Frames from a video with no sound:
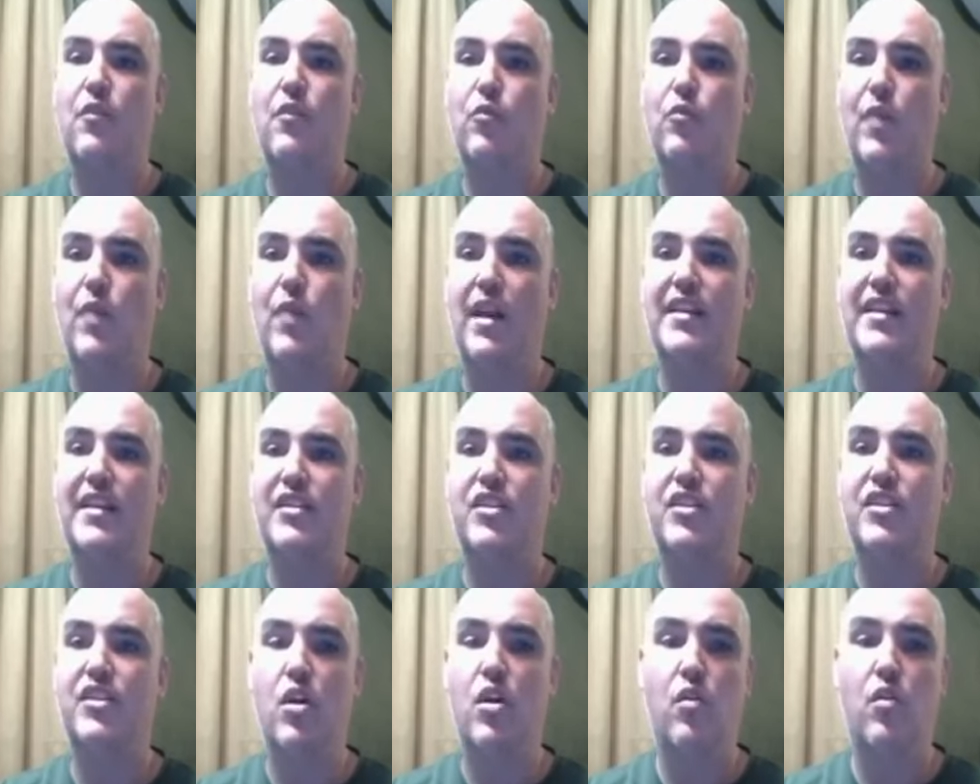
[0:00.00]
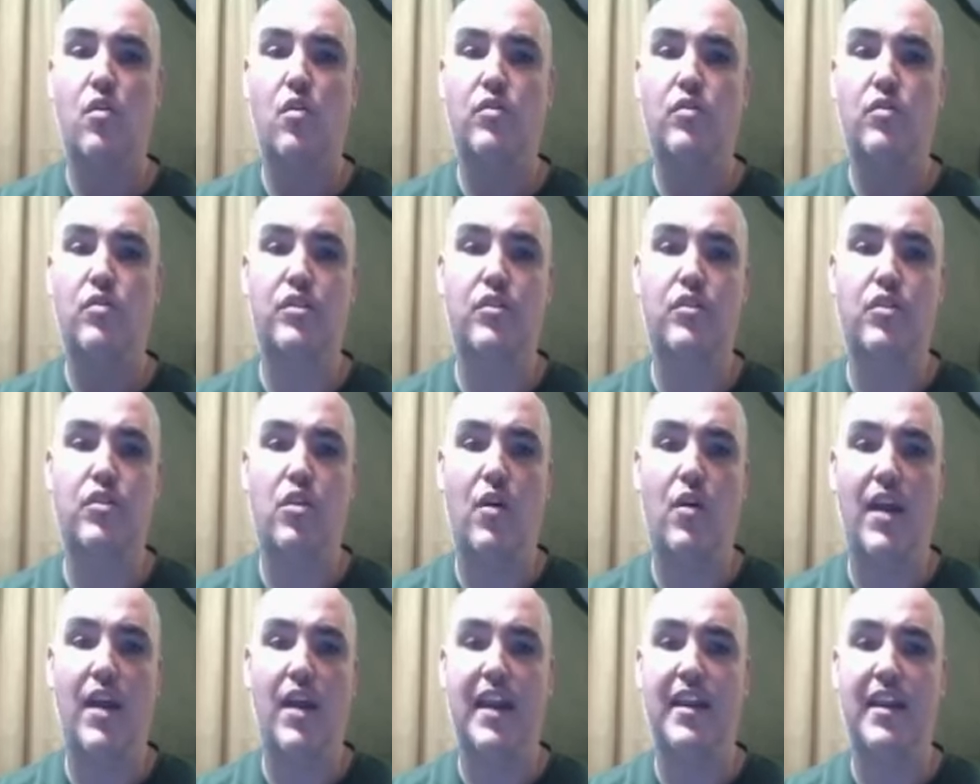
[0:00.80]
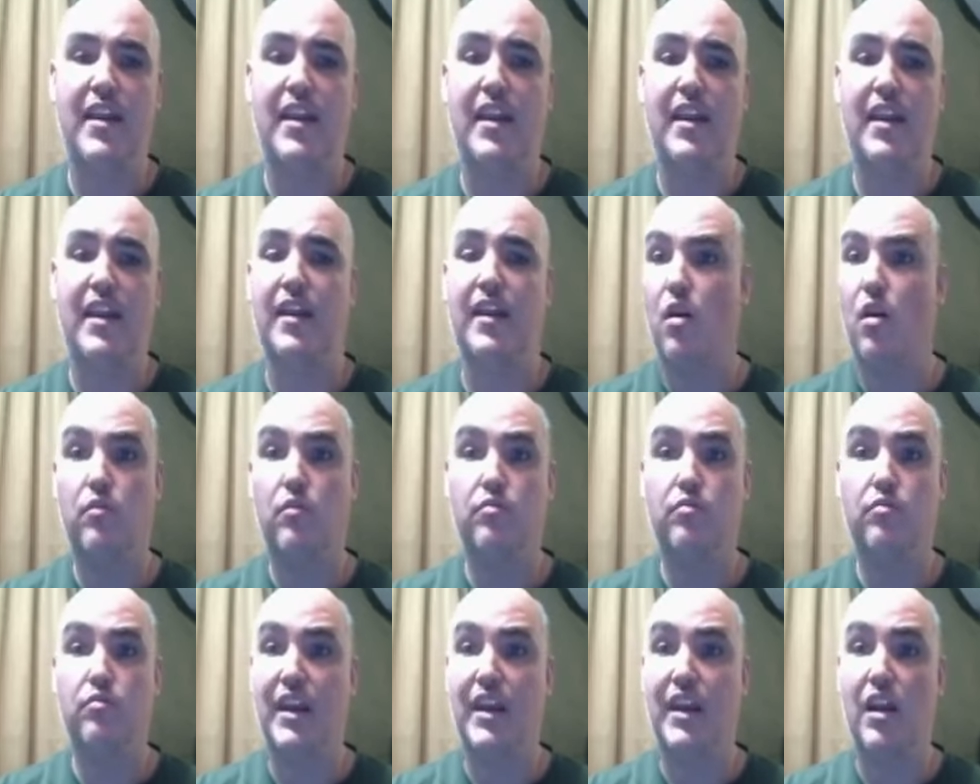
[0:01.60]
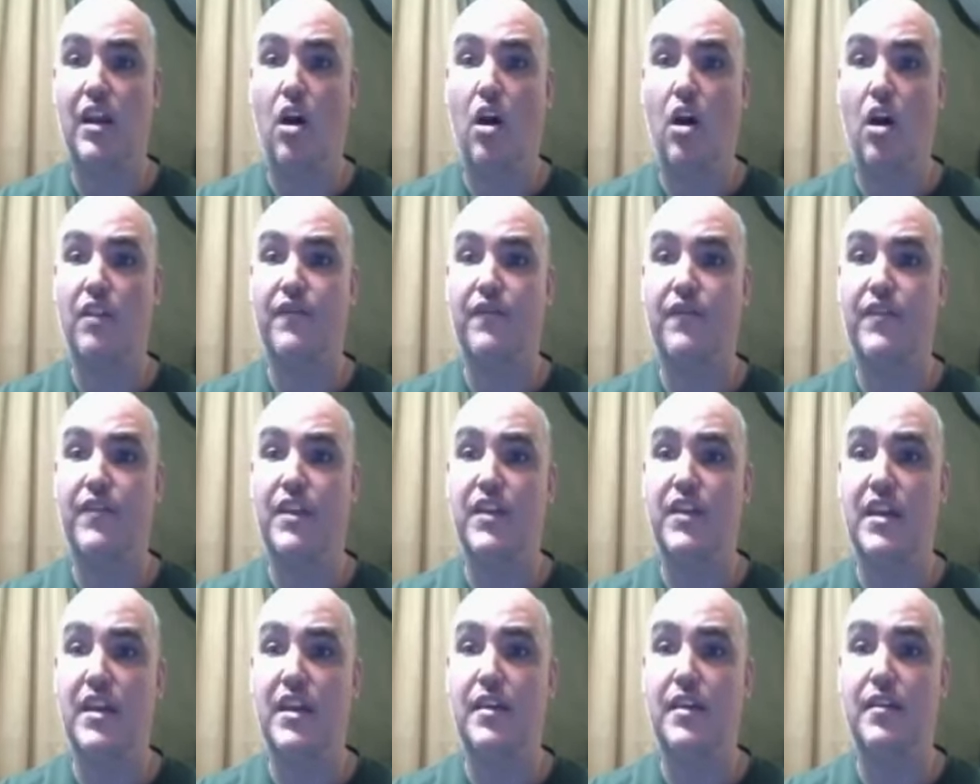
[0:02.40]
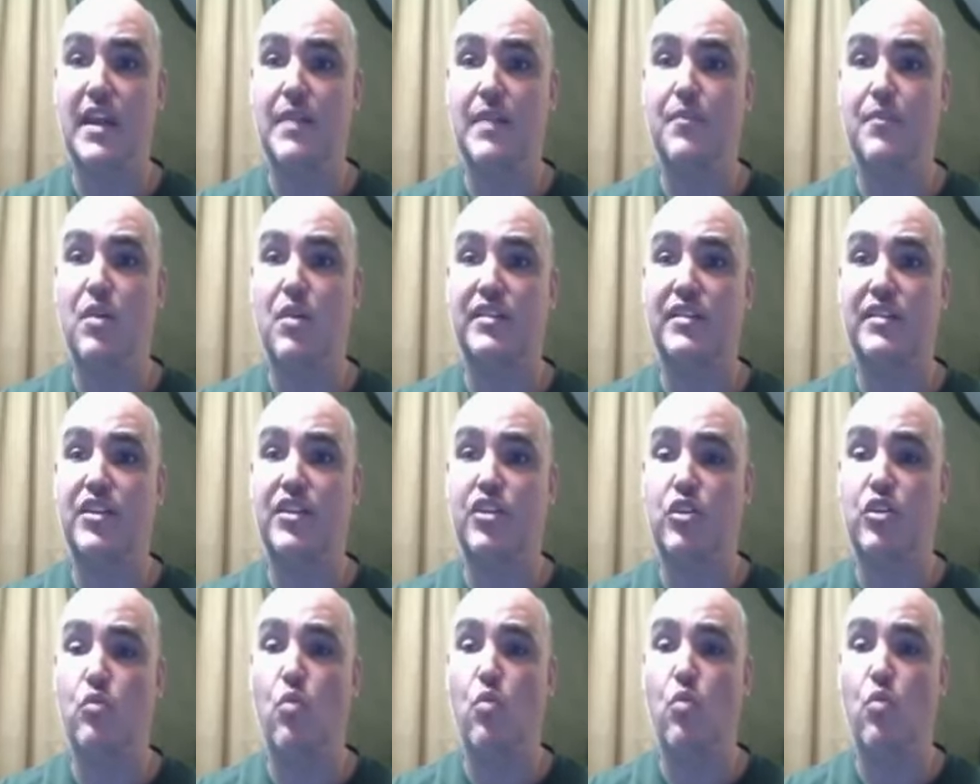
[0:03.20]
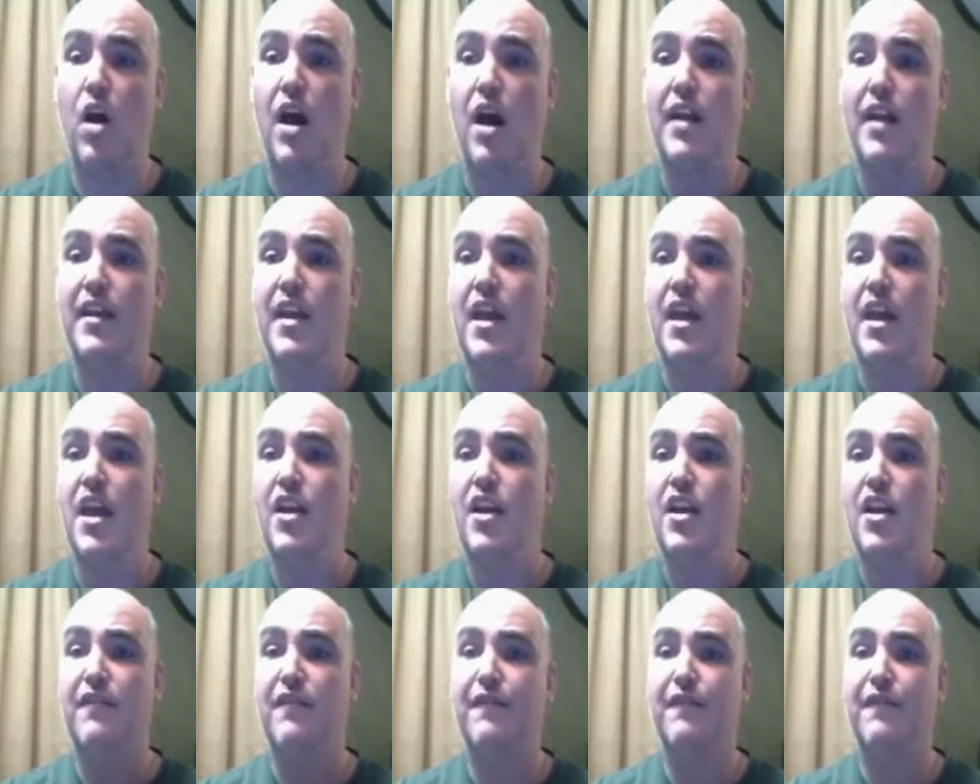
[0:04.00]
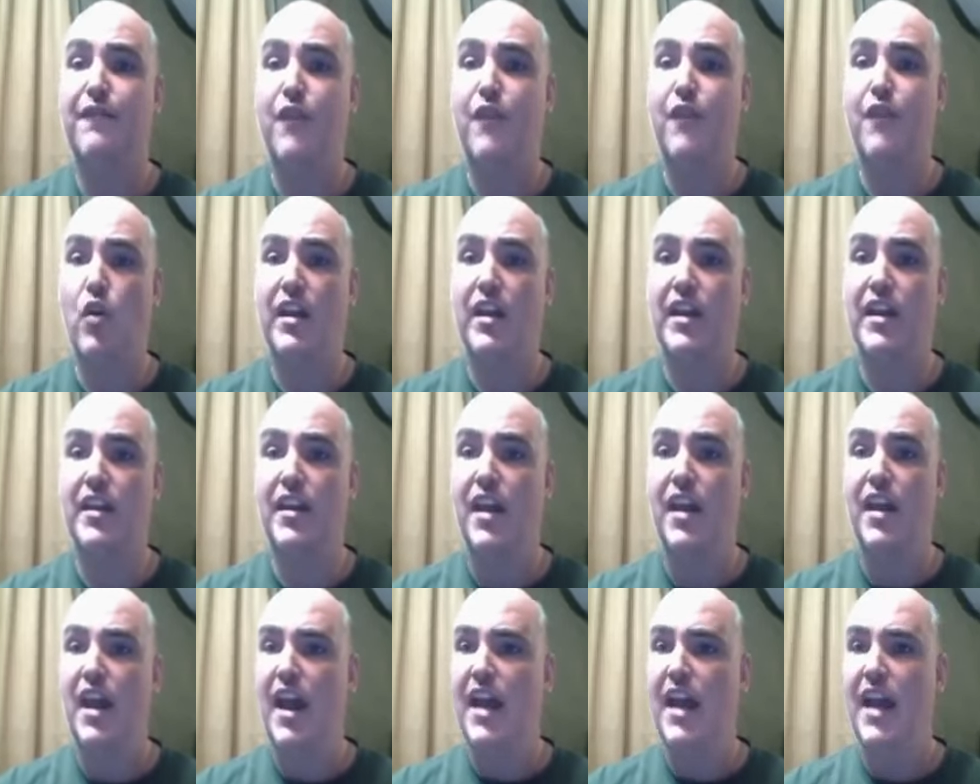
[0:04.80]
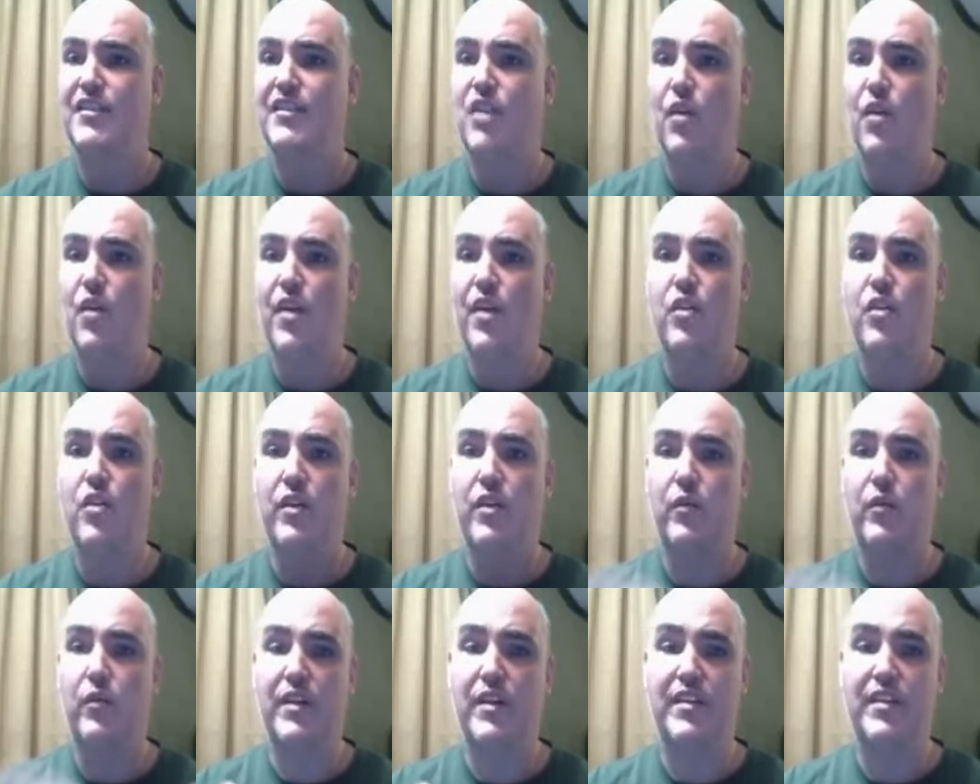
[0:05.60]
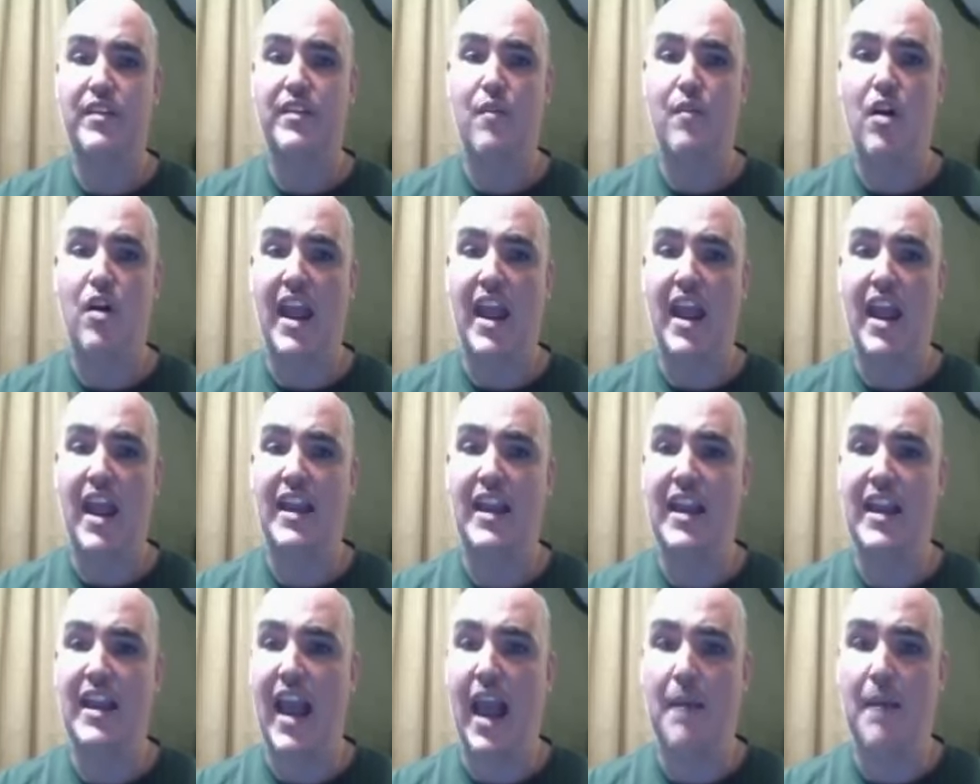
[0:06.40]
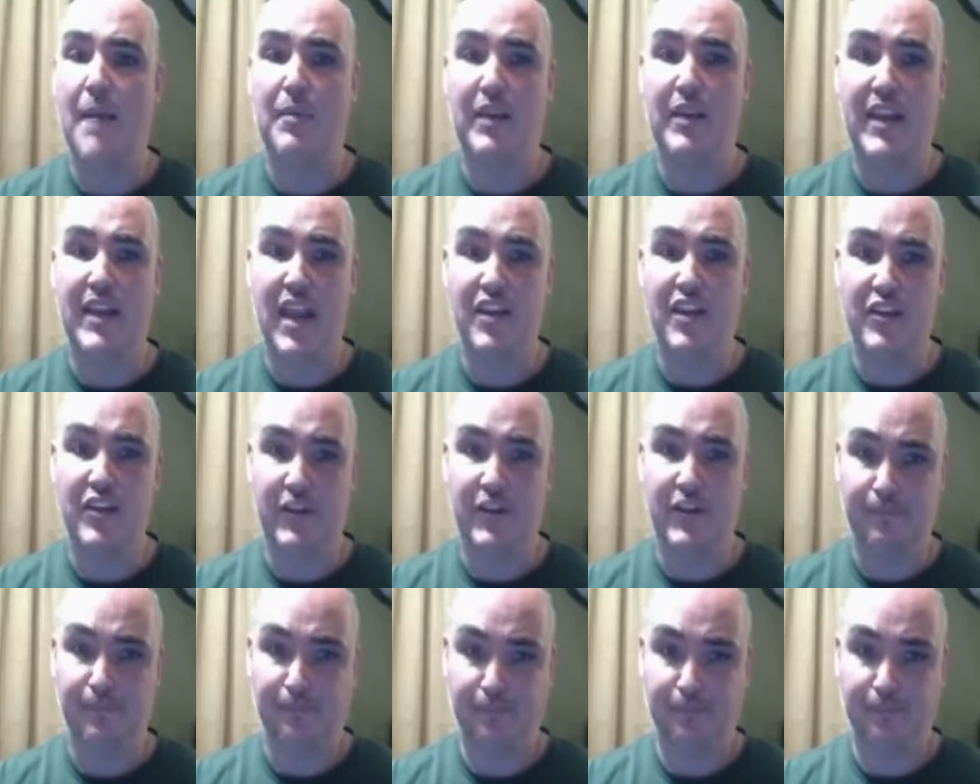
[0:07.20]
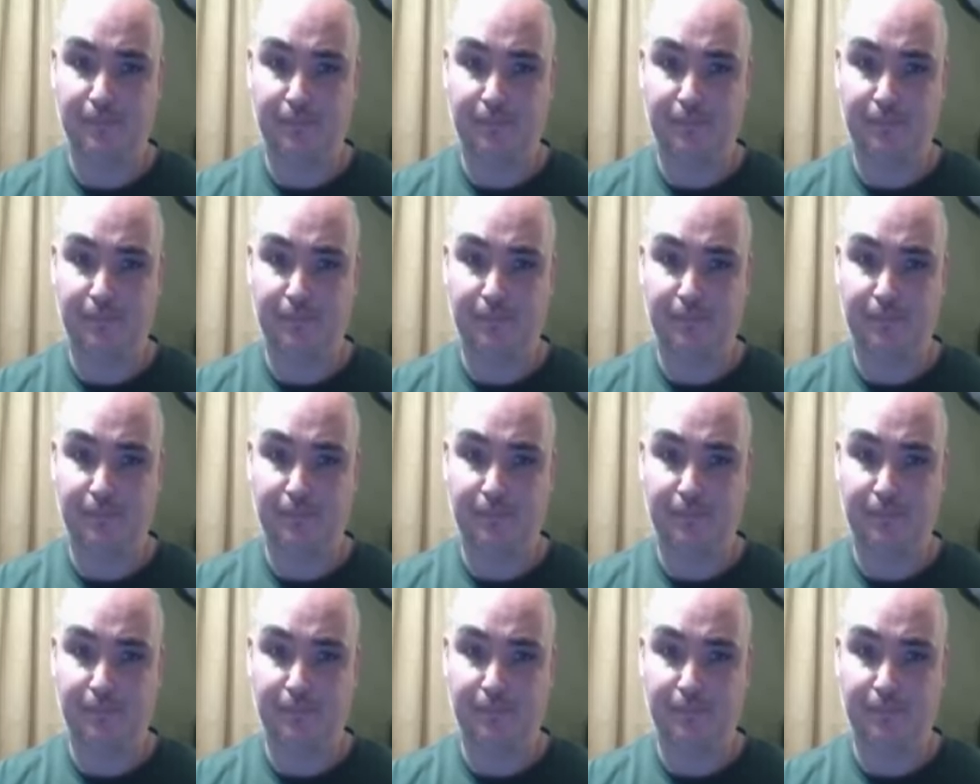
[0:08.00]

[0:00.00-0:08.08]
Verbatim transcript: and ready to go to go ahead and uh, get all of the ebooks that you want converted so that you can read them on any application.